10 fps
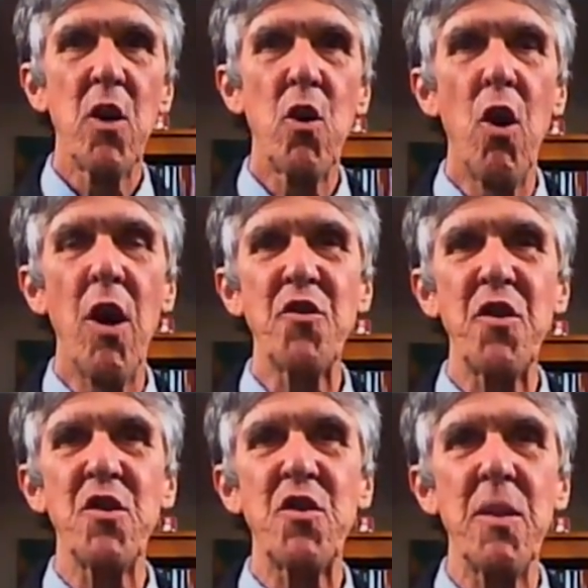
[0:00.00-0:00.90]

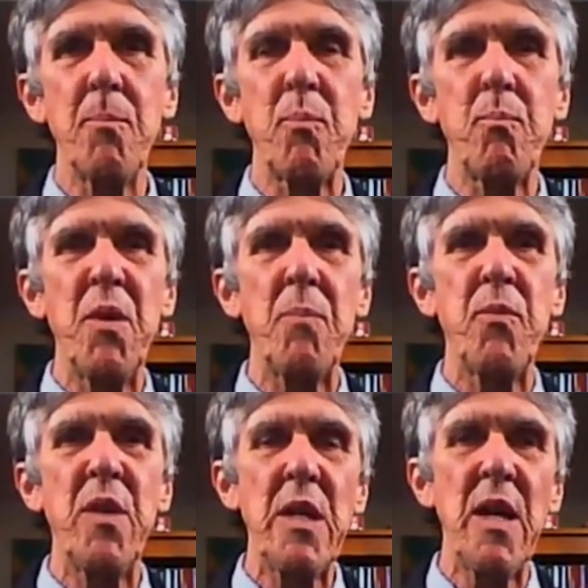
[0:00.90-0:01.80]
causes the
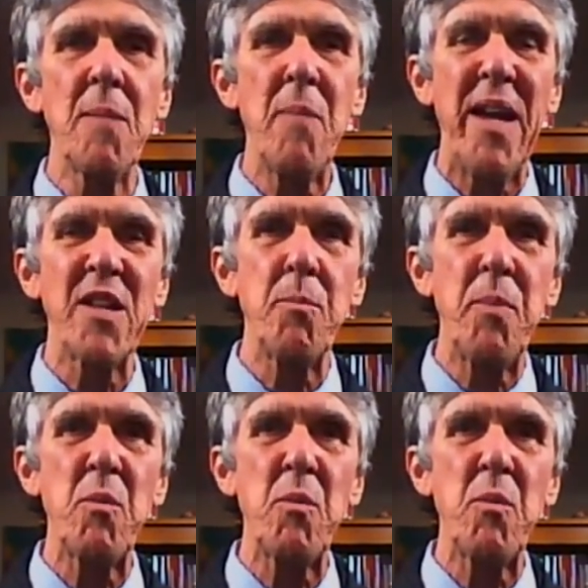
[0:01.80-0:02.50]
young man to be